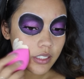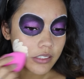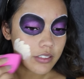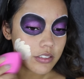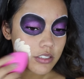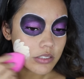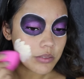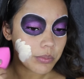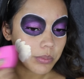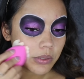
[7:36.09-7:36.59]
and
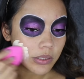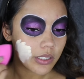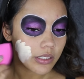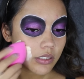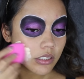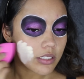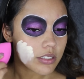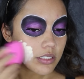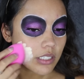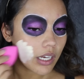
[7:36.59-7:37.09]
just
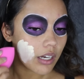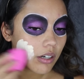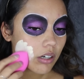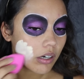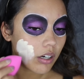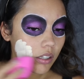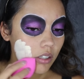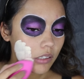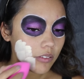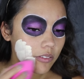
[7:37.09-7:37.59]
blend this out
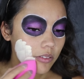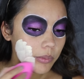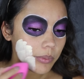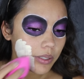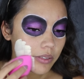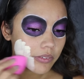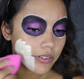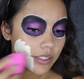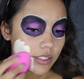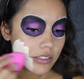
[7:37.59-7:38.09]
all over
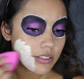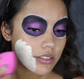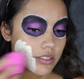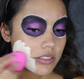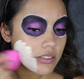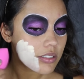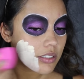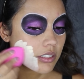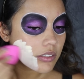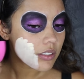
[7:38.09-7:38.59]
my face.